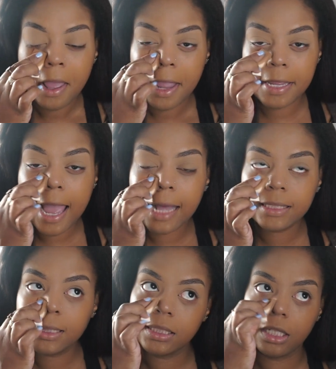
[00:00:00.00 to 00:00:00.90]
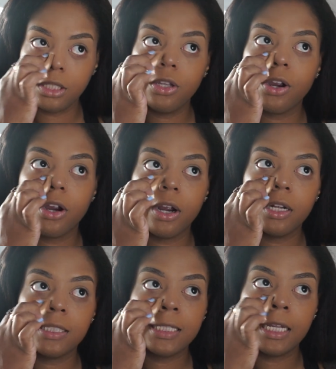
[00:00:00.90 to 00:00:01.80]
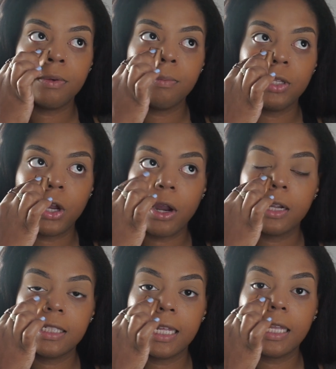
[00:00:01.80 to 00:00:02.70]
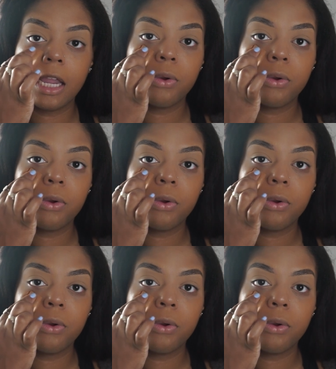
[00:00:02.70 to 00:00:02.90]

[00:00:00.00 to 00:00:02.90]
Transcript: Yes, your skincare